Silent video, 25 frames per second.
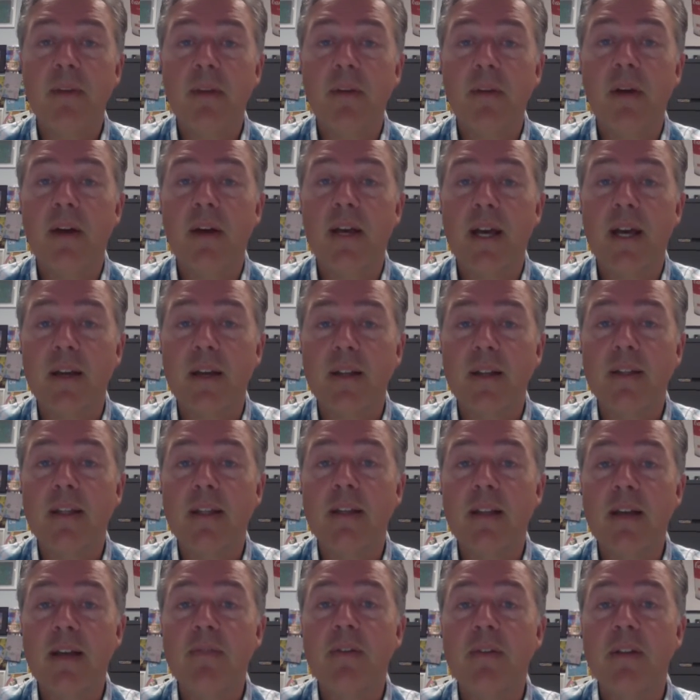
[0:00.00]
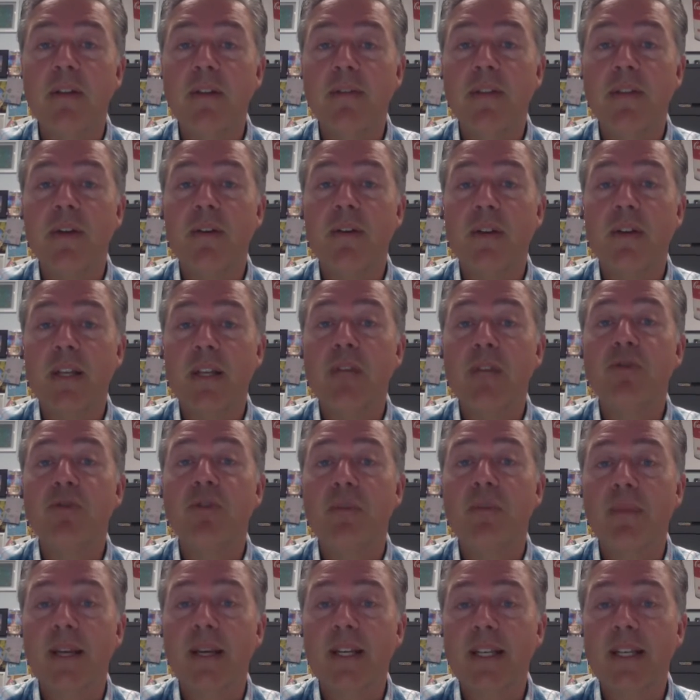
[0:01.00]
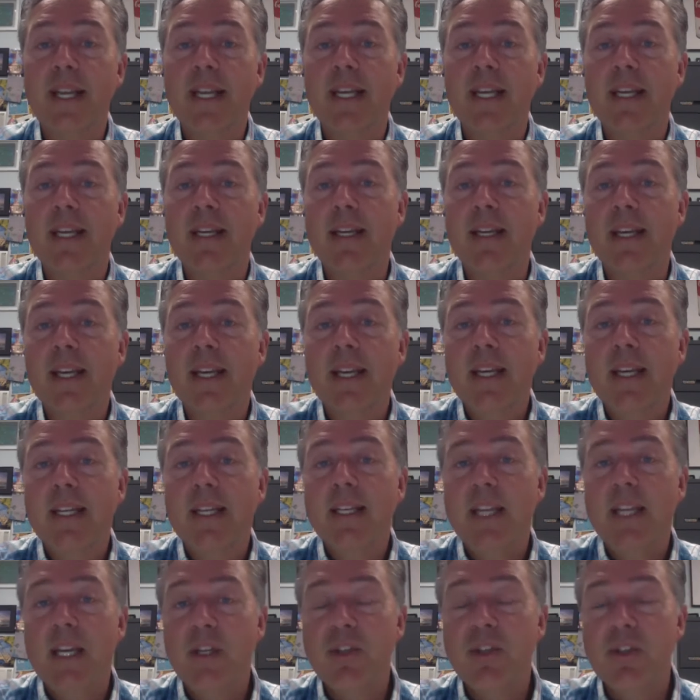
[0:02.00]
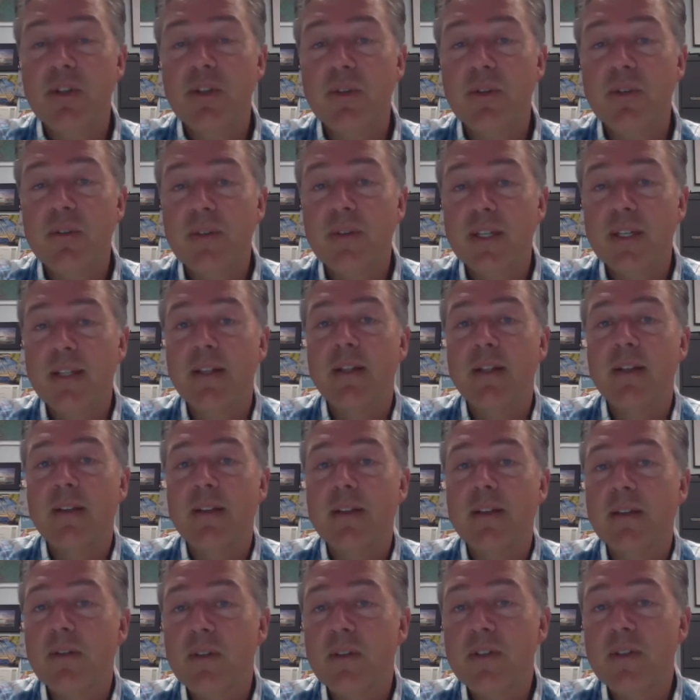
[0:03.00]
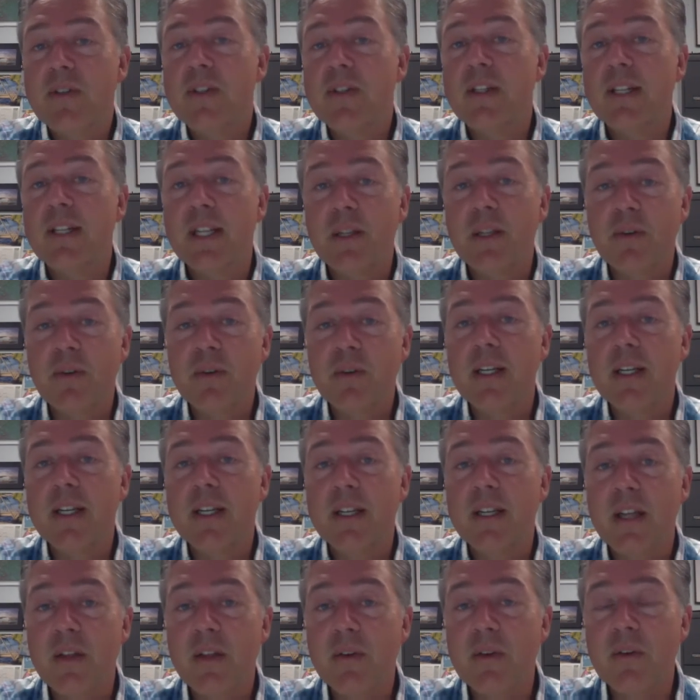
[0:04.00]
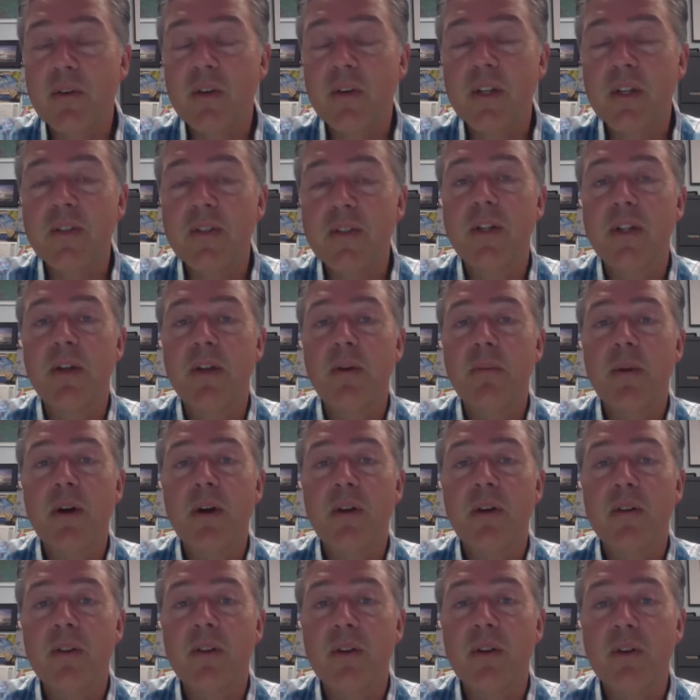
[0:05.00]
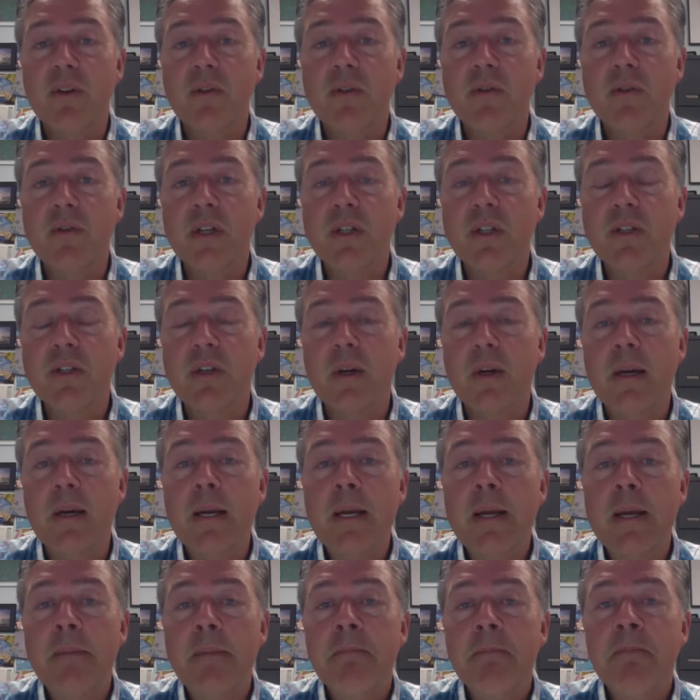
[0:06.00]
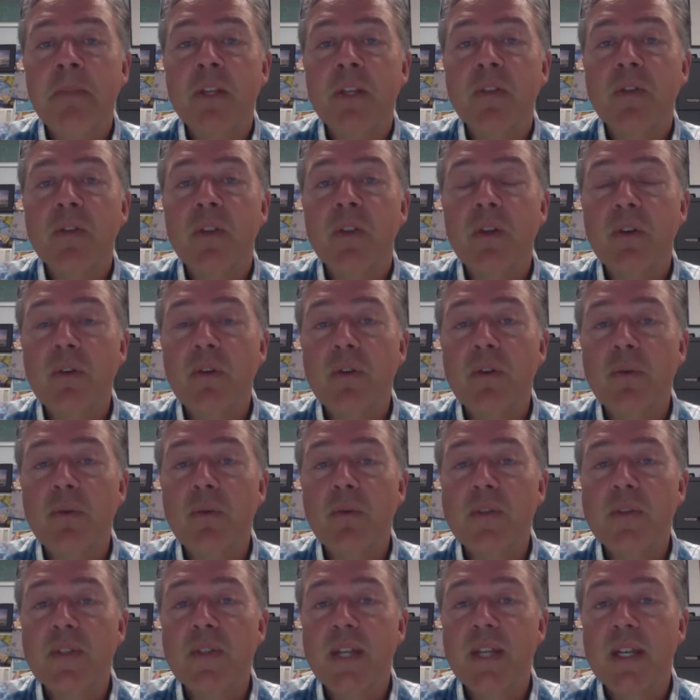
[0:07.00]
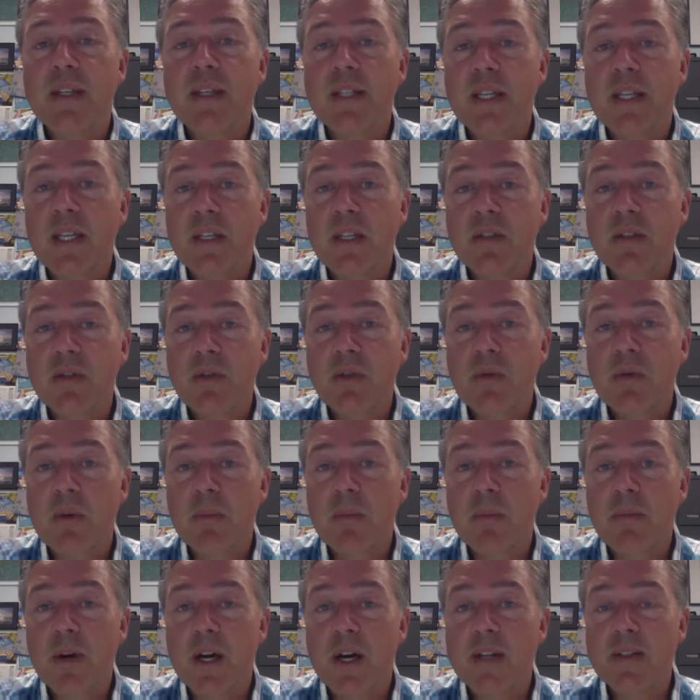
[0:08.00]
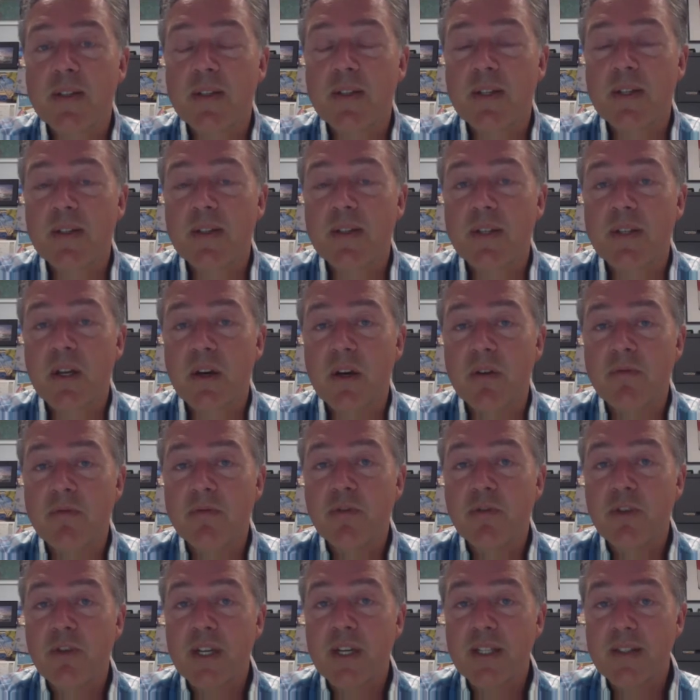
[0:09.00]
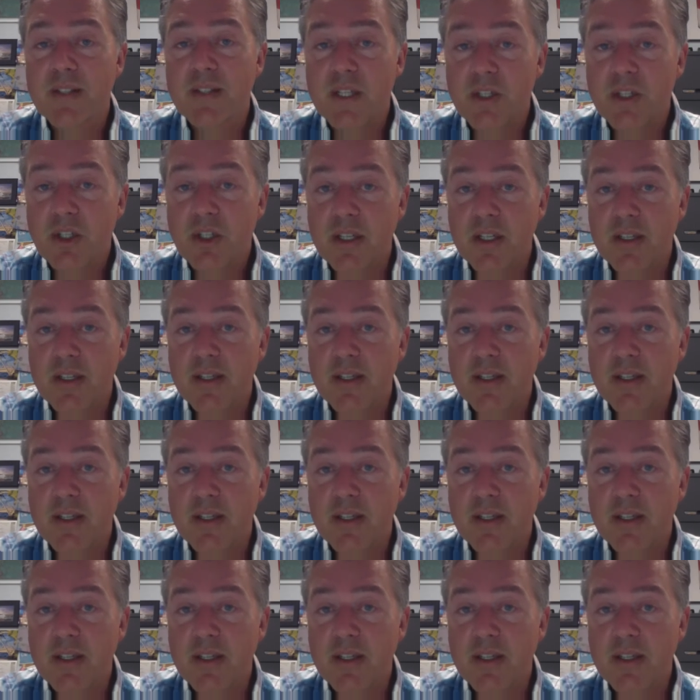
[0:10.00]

on the level of their electromagnetic nature and the Kundalini grid and other grids that are part of the earth structure. The earth was sent into a process of transition.